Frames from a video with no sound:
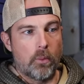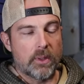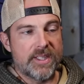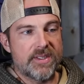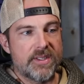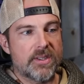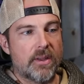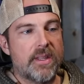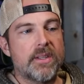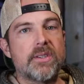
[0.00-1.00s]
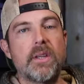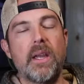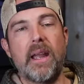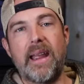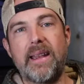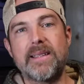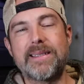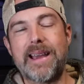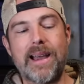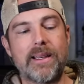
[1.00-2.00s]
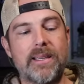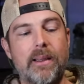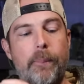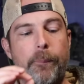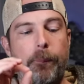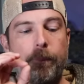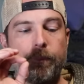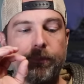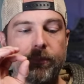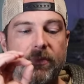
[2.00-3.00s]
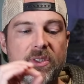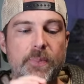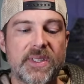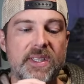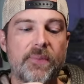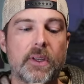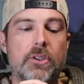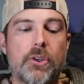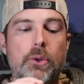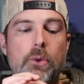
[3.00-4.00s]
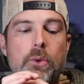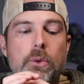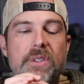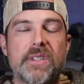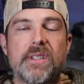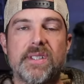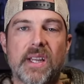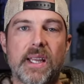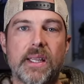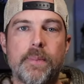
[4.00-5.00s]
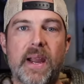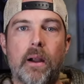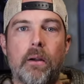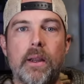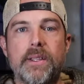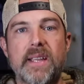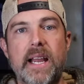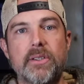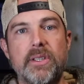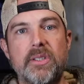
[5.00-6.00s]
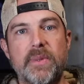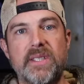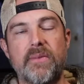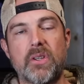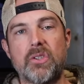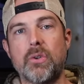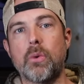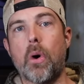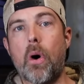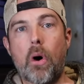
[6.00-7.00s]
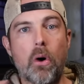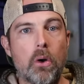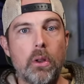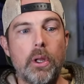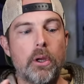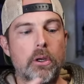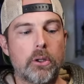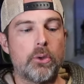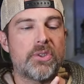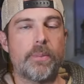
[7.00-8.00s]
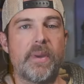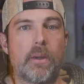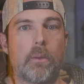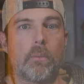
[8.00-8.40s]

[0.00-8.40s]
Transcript: lenses on this, and it's not specific to the Cyelee Bear. It's actually specific to all closed emitter